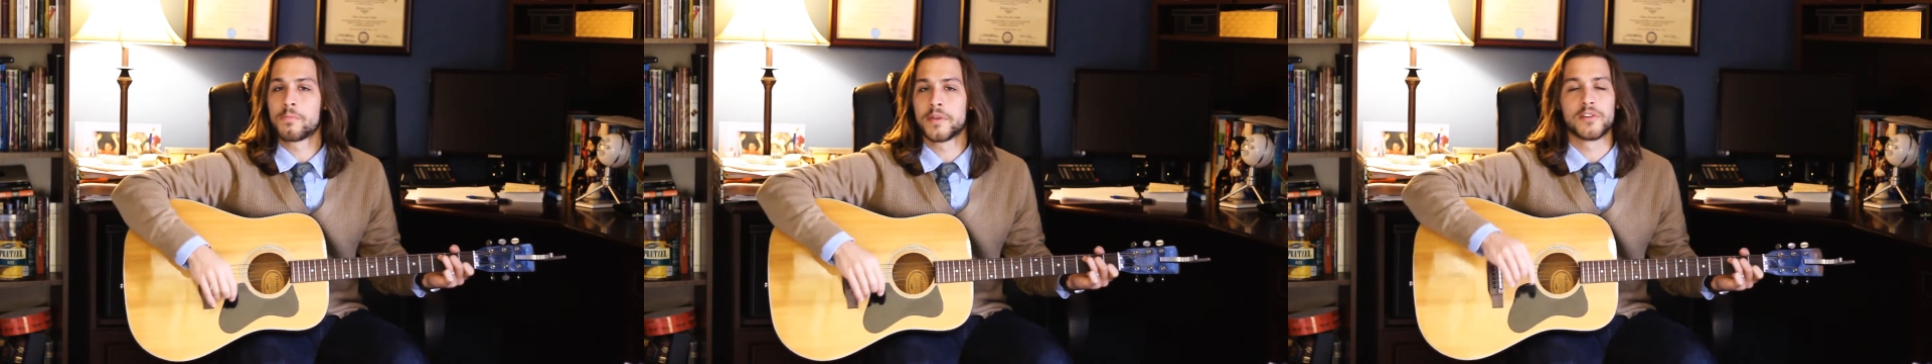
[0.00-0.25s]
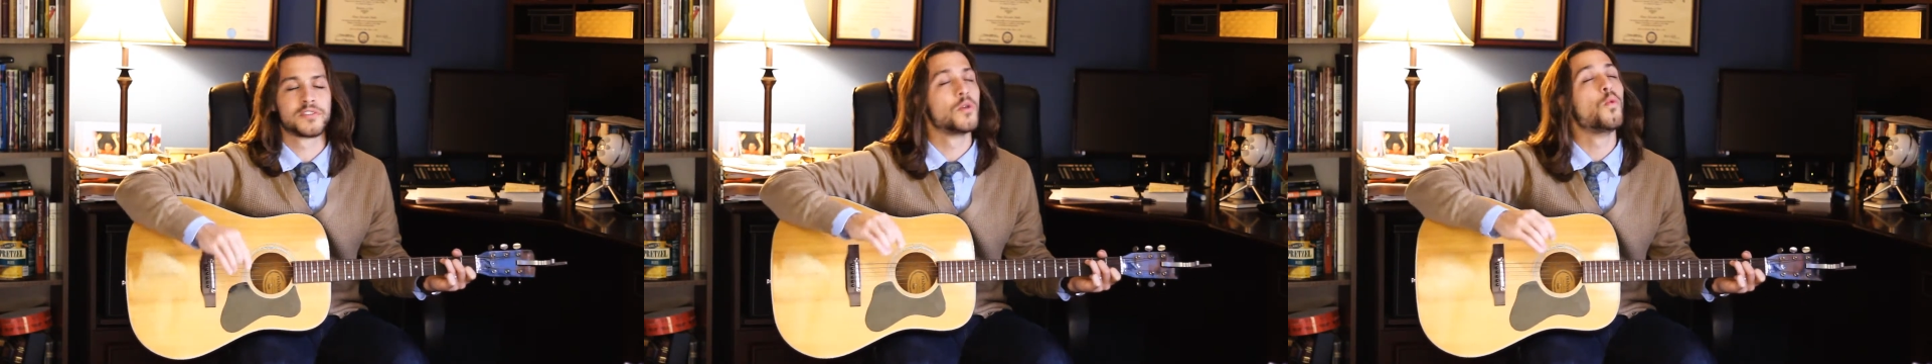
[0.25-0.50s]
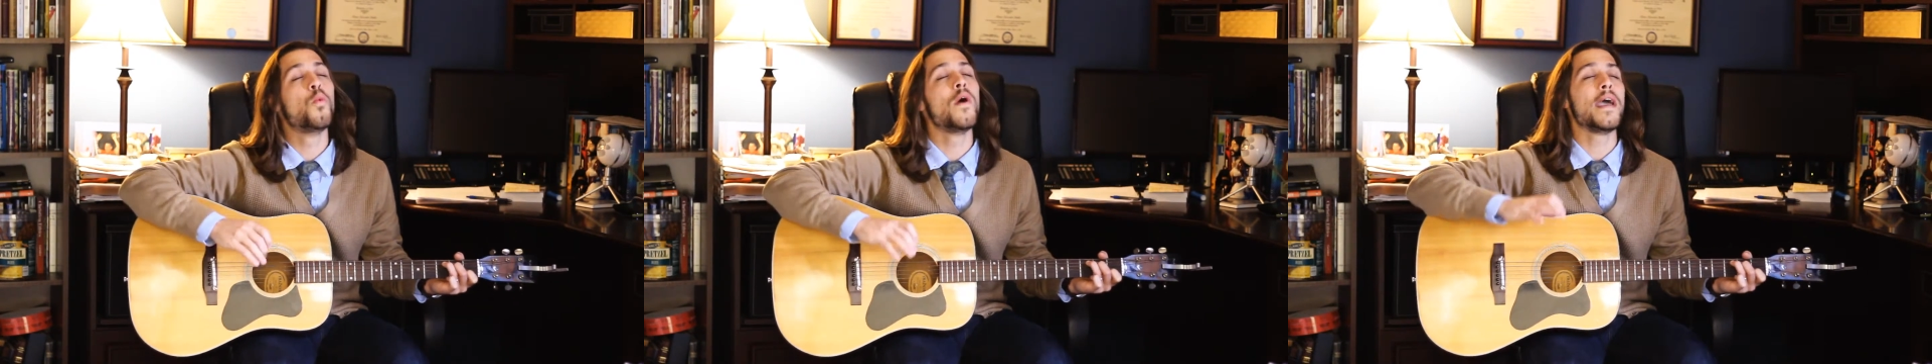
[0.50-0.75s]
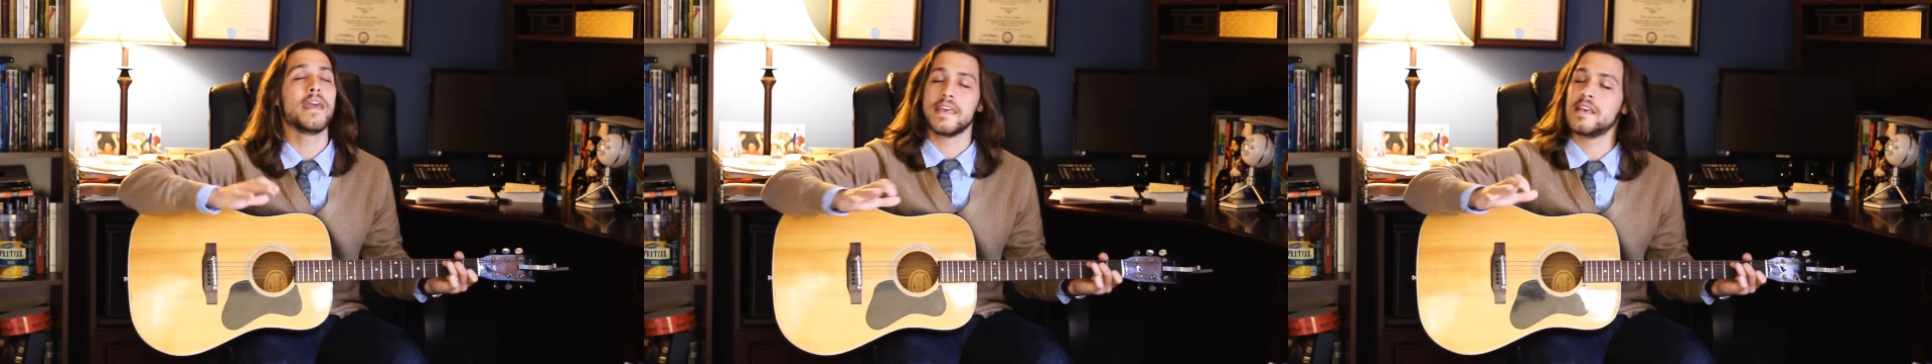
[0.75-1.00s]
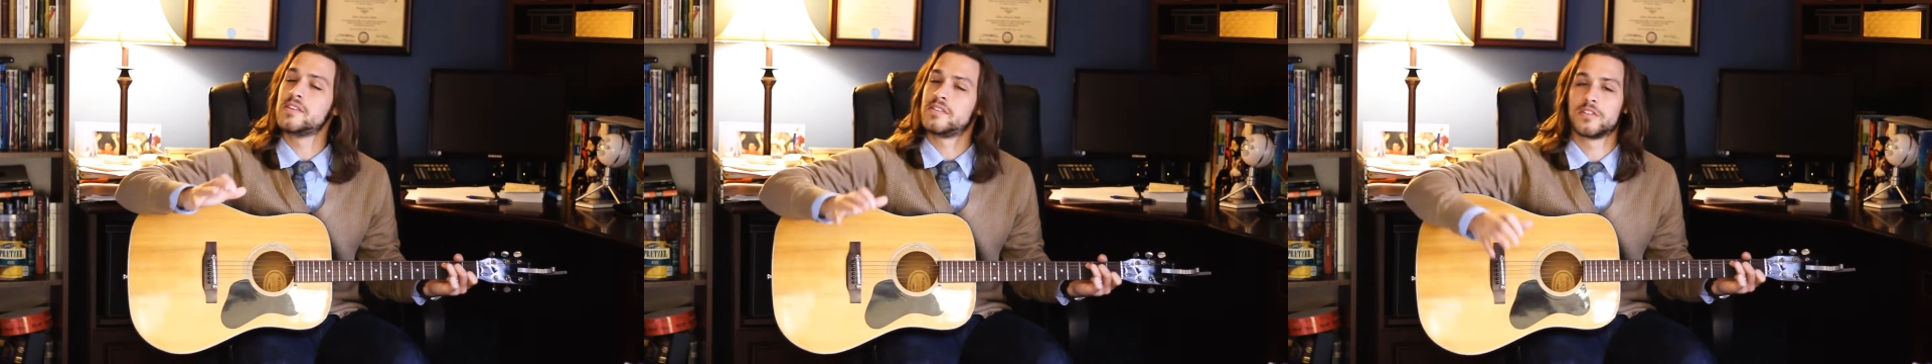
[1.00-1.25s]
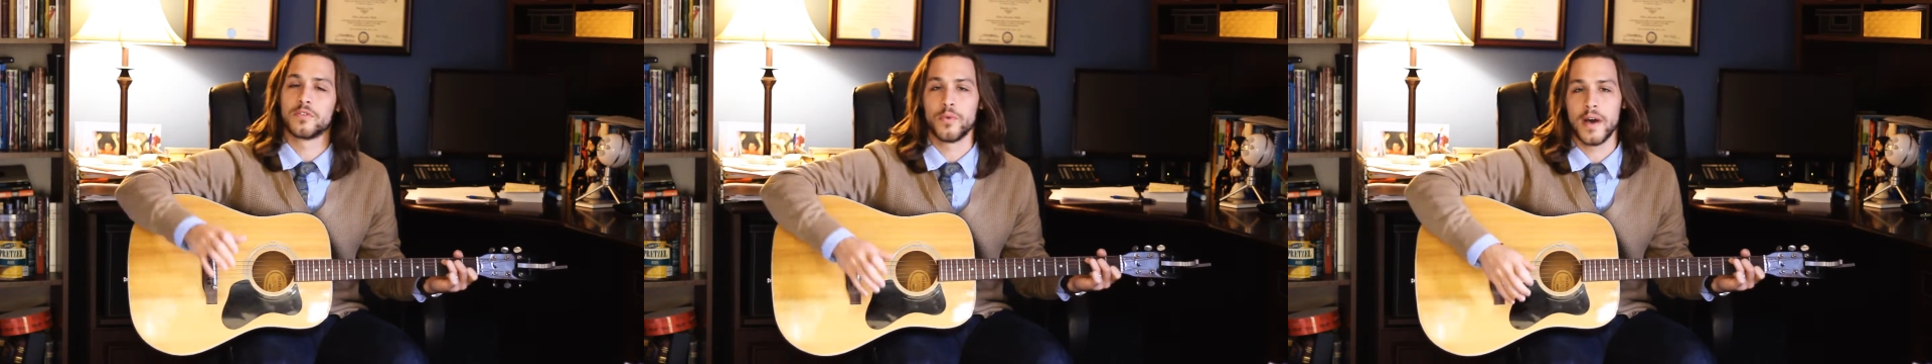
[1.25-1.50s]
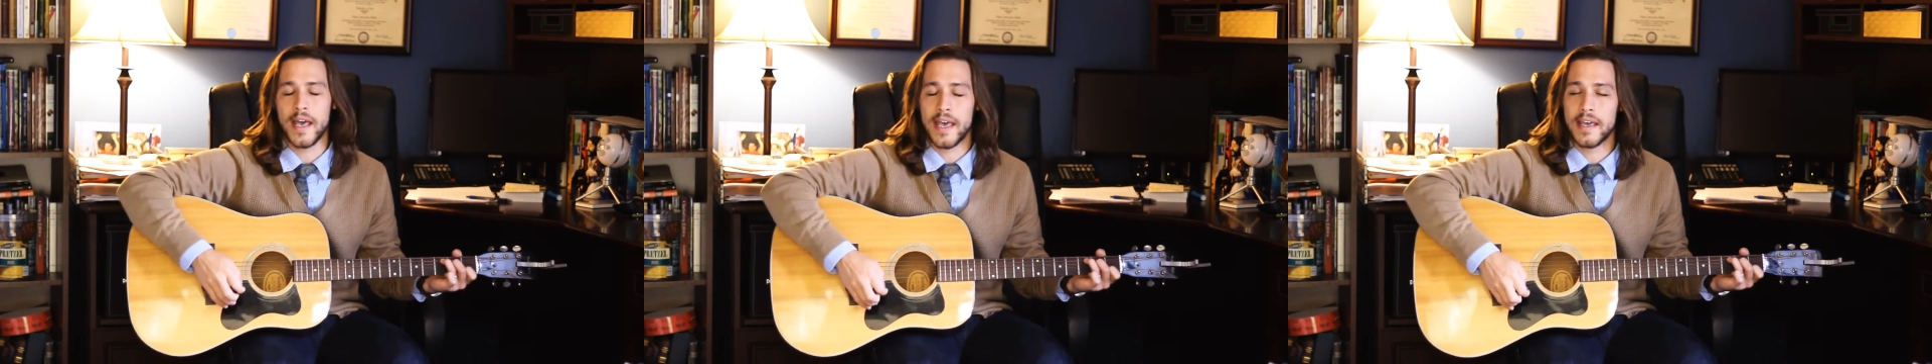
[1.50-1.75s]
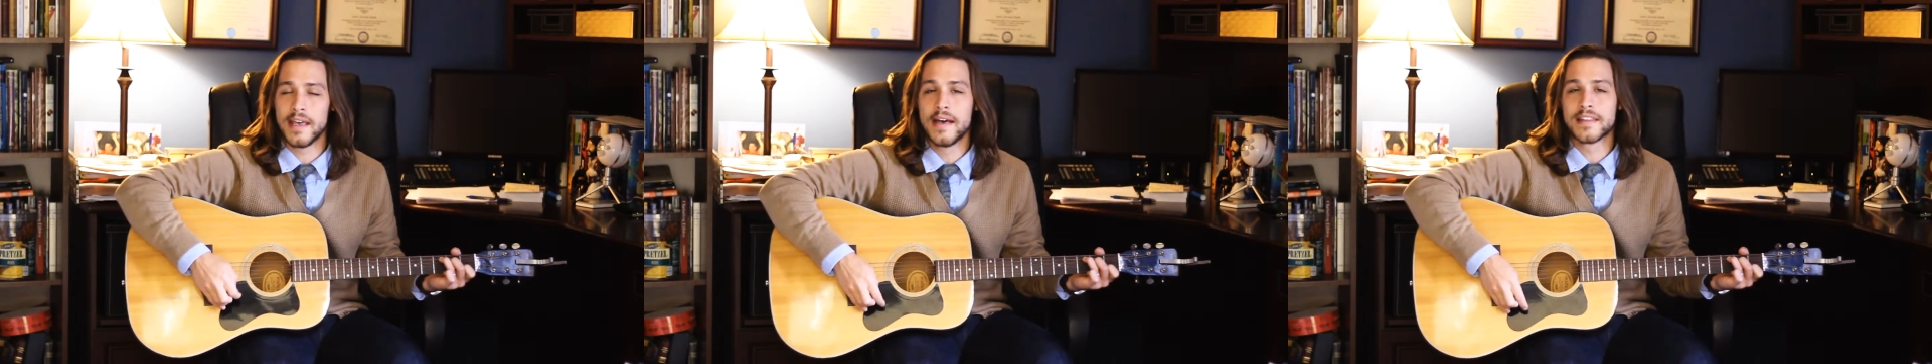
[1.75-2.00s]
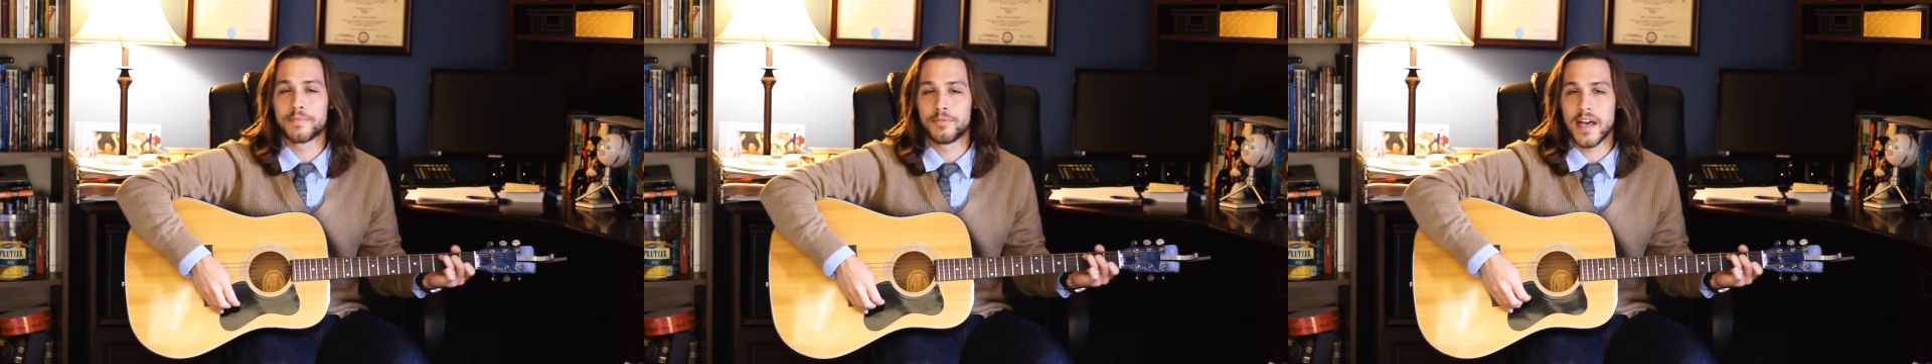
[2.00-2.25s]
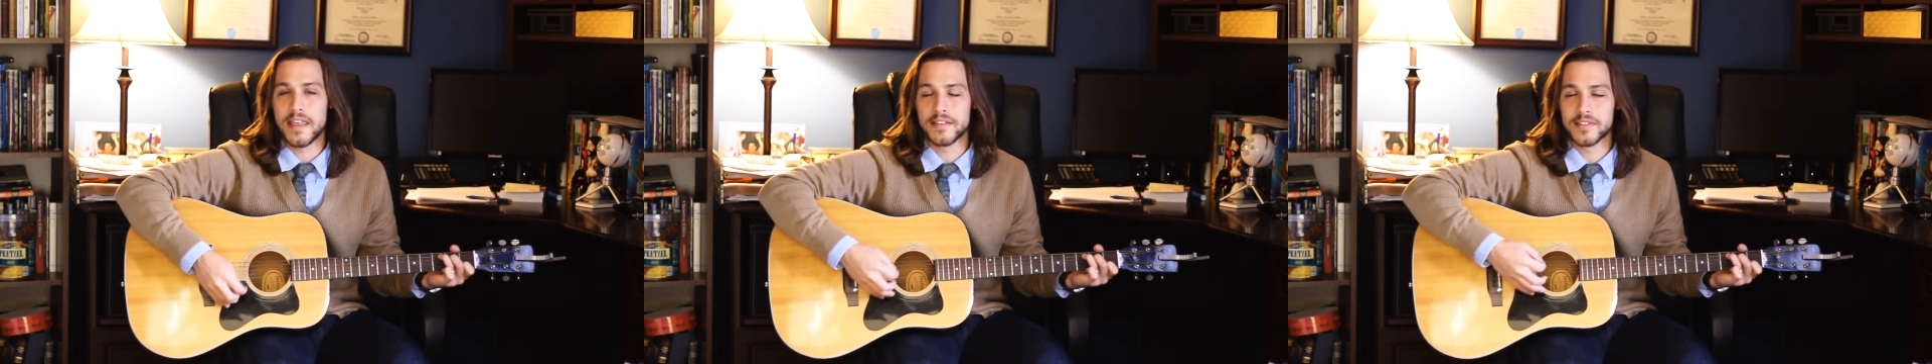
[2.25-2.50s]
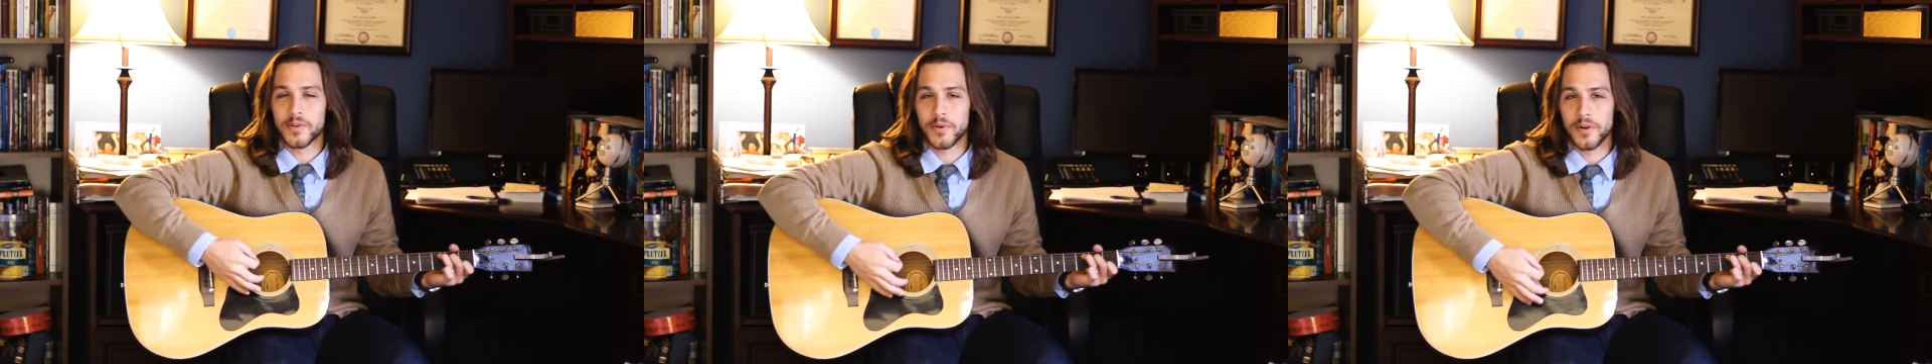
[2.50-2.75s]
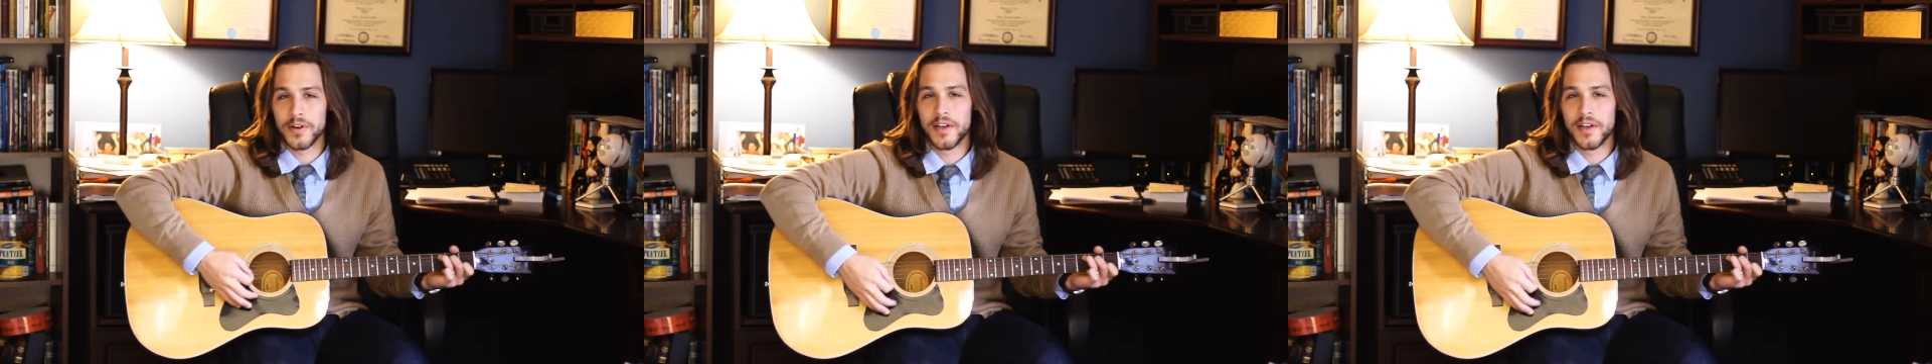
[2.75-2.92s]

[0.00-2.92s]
but there's a way easier way to play this chord.